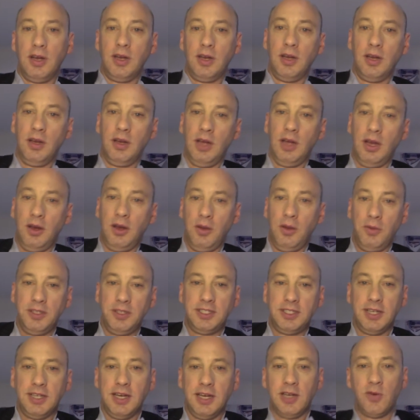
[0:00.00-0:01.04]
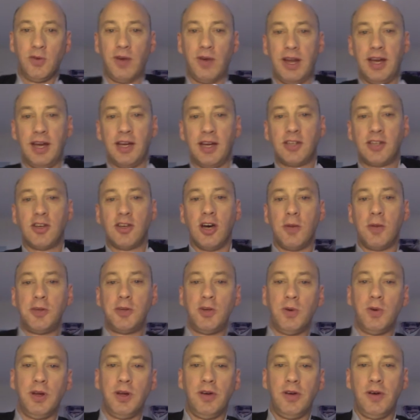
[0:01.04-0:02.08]
And we're starting to run out of time. Do
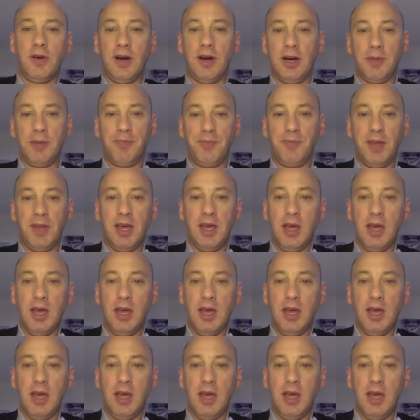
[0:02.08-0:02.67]
you want to